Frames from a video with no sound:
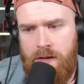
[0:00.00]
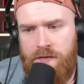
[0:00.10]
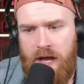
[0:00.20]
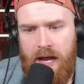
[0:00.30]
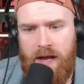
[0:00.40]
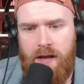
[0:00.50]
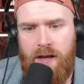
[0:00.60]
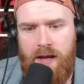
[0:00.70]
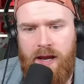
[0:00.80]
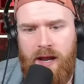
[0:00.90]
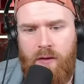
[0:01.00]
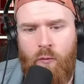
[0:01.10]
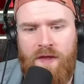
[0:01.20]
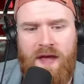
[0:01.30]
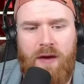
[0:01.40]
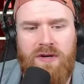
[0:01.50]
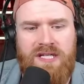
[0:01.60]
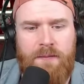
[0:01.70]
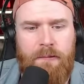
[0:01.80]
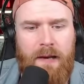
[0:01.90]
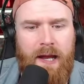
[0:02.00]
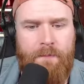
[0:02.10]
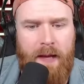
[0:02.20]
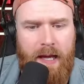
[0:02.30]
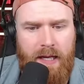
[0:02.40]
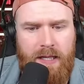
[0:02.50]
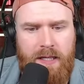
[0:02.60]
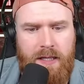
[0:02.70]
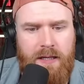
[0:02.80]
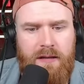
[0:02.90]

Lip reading: that without a supply pack,